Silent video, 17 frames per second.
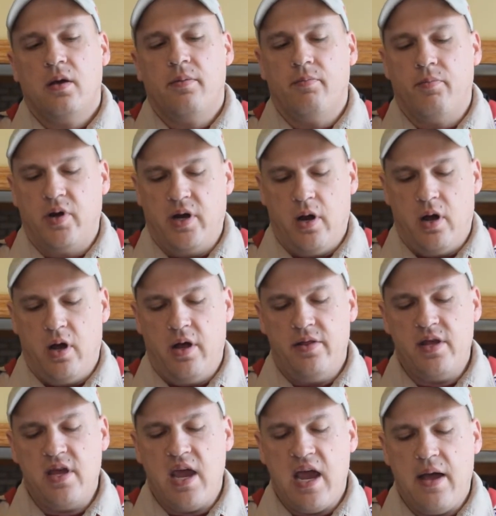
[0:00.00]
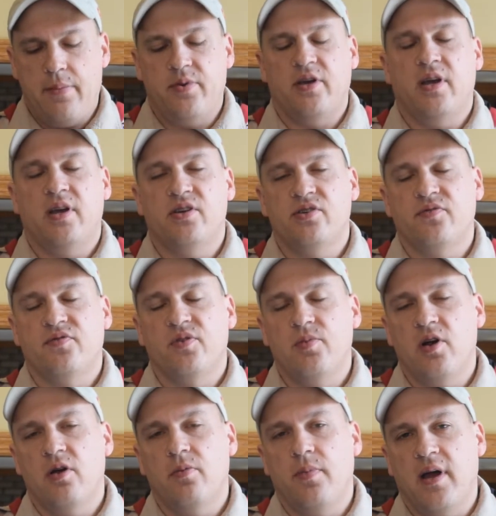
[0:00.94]
but on the application for
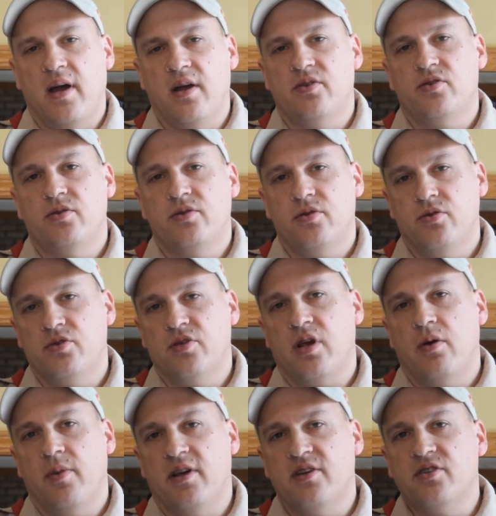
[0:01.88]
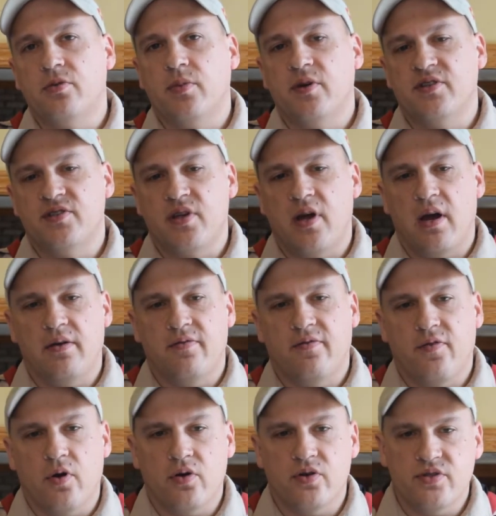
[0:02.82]
merit badge, your Scoutmaster must sign
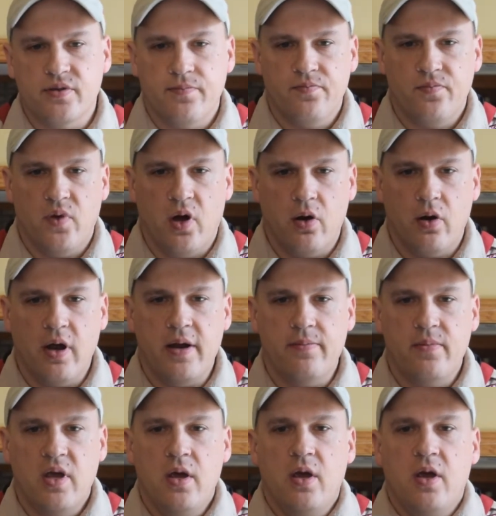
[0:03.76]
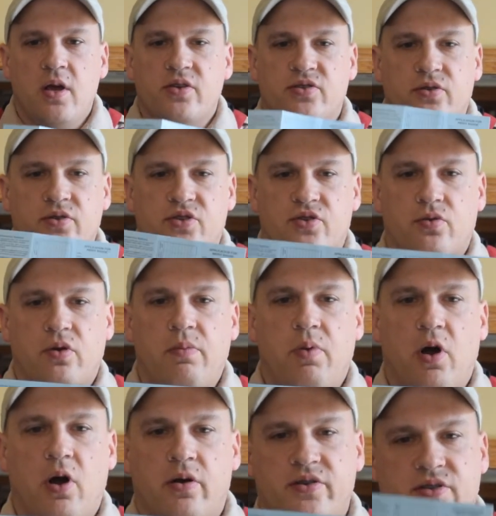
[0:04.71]
first. All right? So there's three
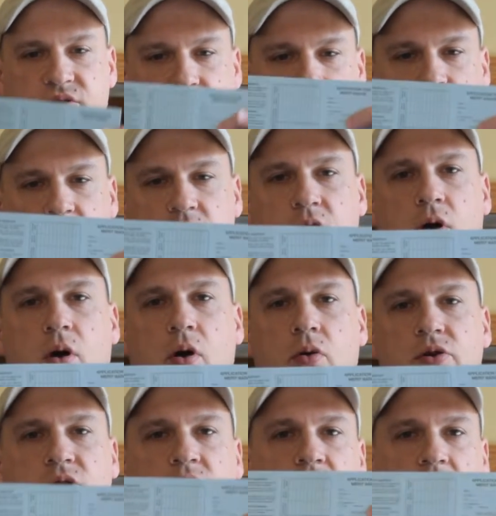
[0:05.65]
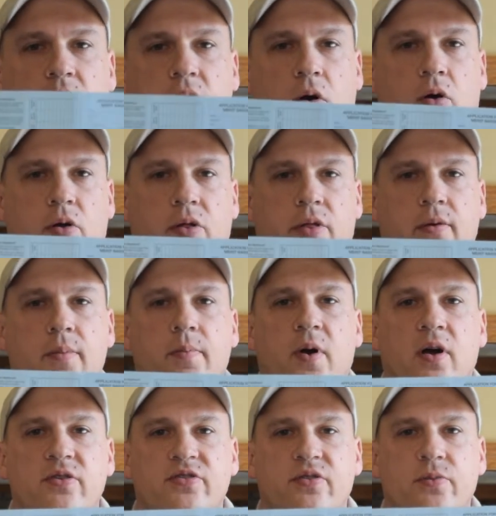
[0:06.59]
parts. You're going to get all three
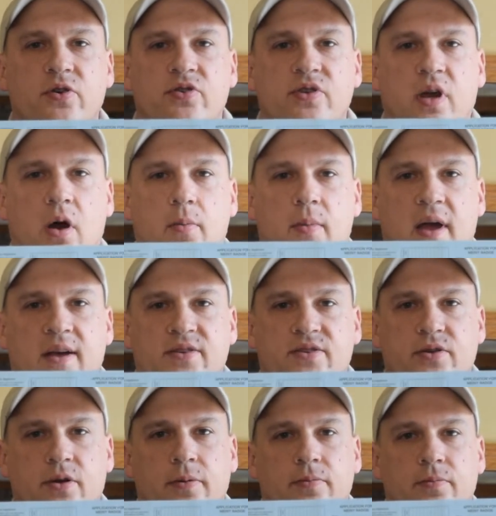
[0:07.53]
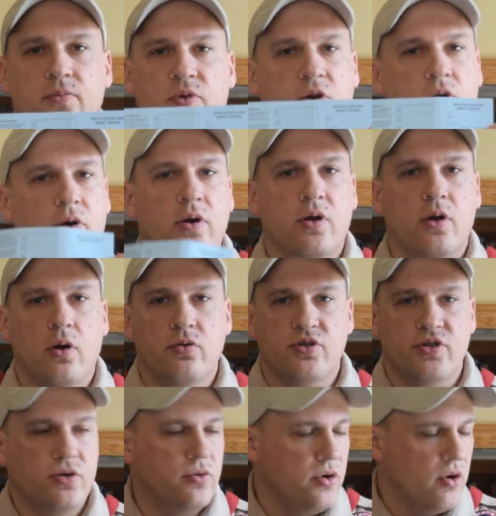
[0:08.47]
parts from your Scoutmaster. You're going to go
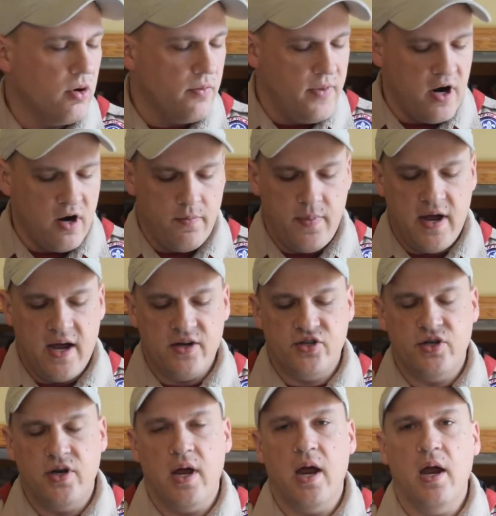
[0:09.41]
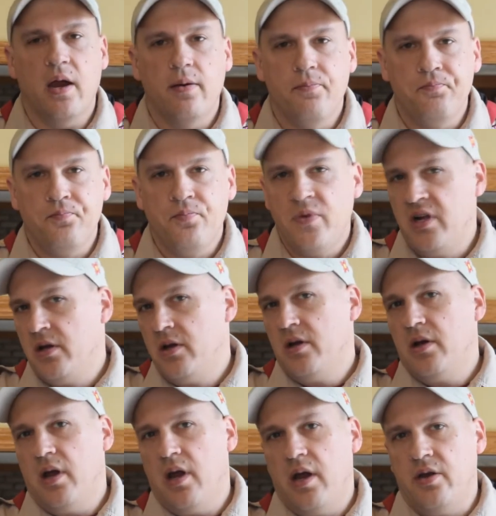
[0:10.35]
to your merit badge day,
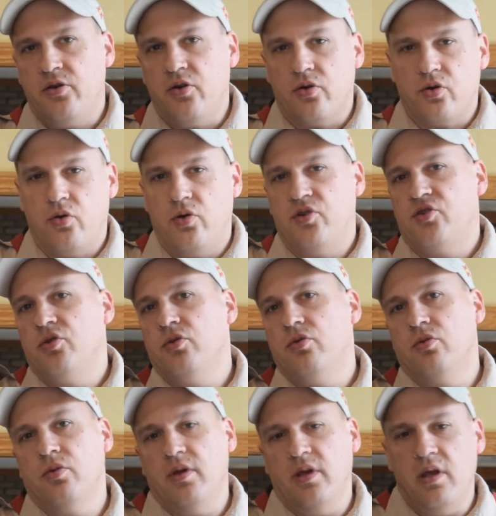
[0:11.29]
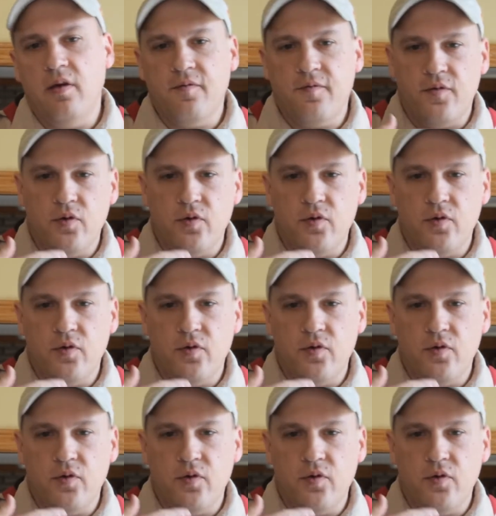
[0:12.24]
And you're going to, if